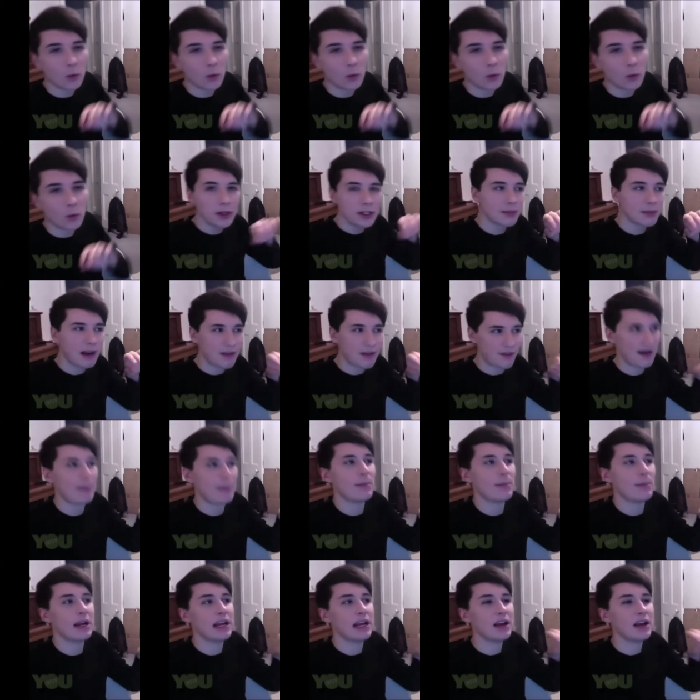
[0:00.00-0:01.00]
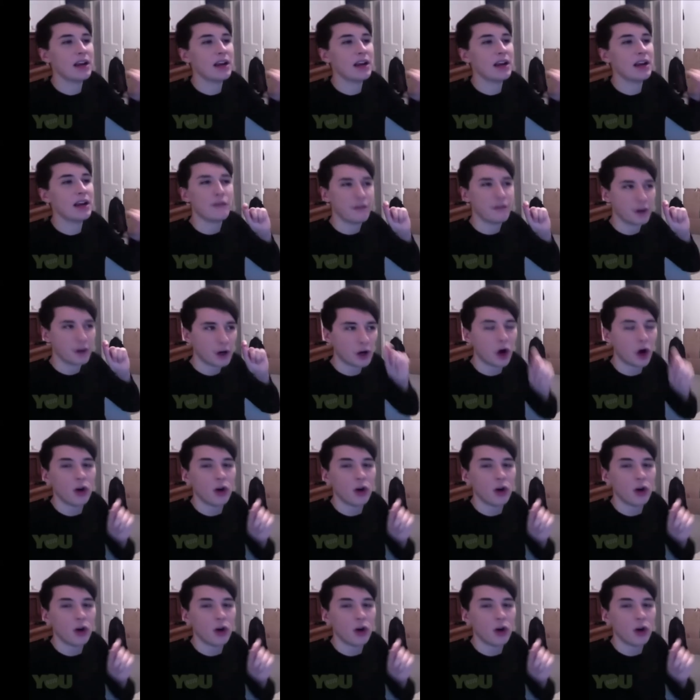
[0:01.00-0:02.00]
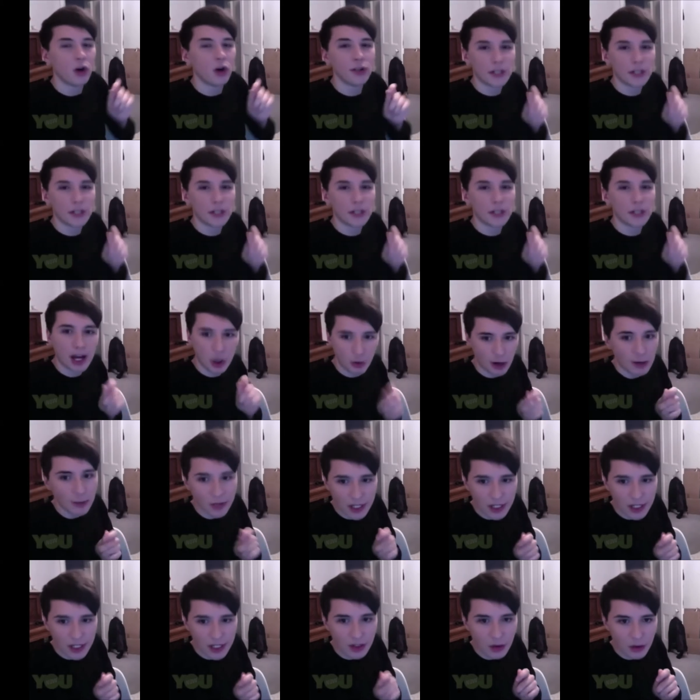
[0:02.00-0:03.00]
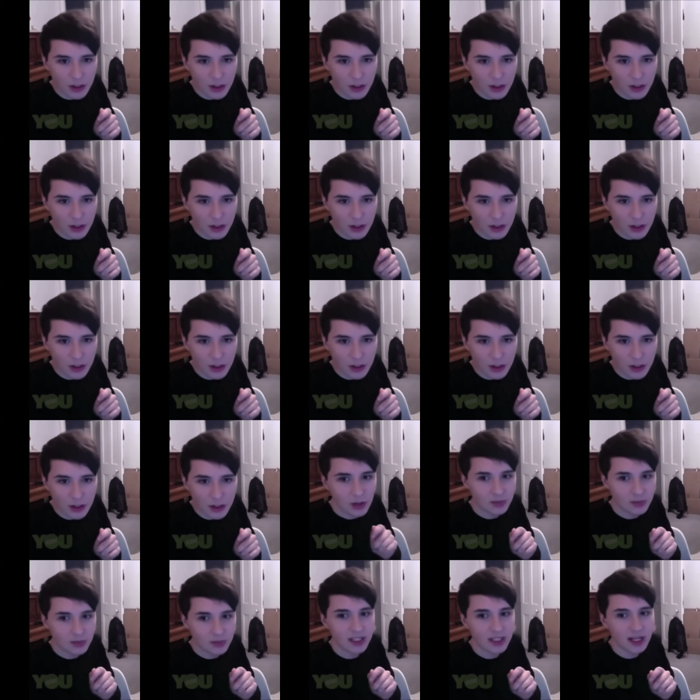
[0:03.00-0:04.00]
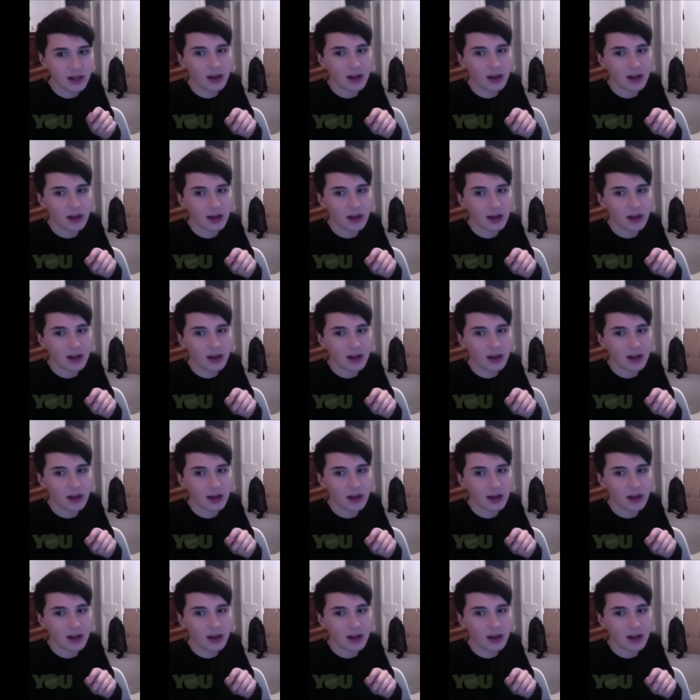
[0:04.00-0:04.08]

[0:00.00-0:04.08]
my family forgot to buy cranberry sauce for the Christmas dinner,